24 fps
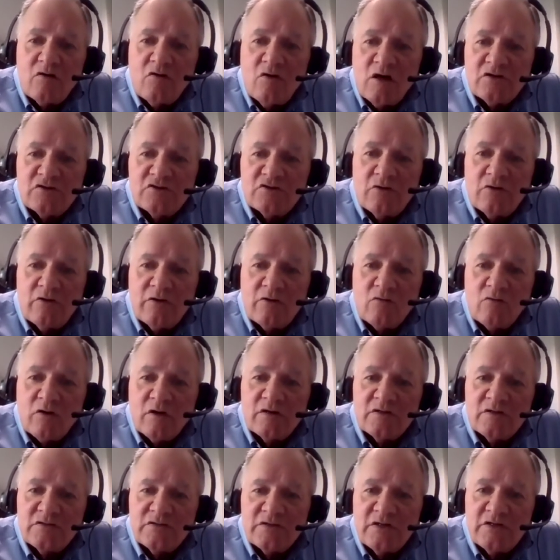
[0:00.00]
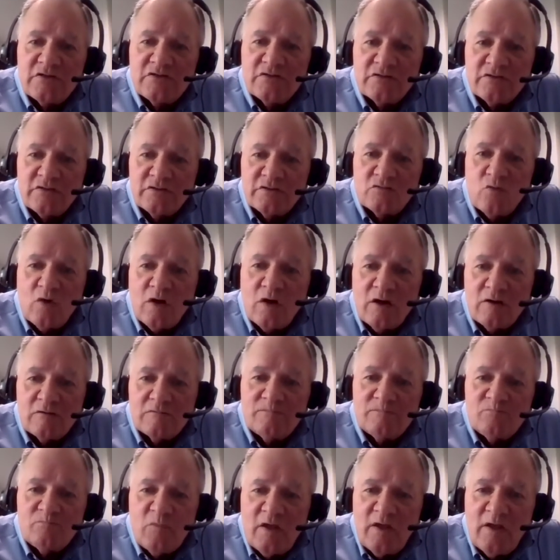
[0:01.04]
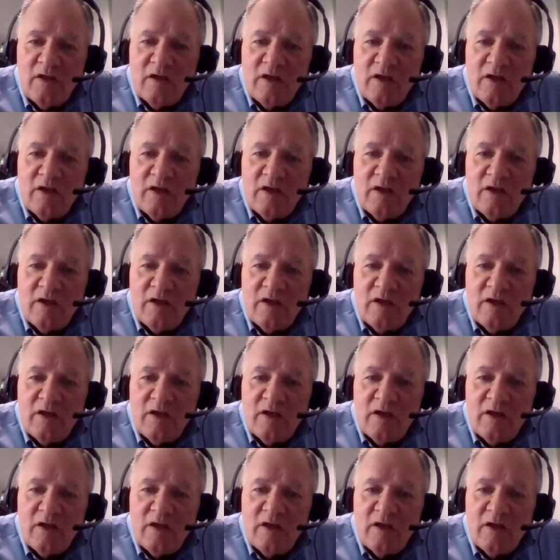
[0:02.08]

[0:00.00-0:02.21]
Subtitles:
cost-sharing organizations as well.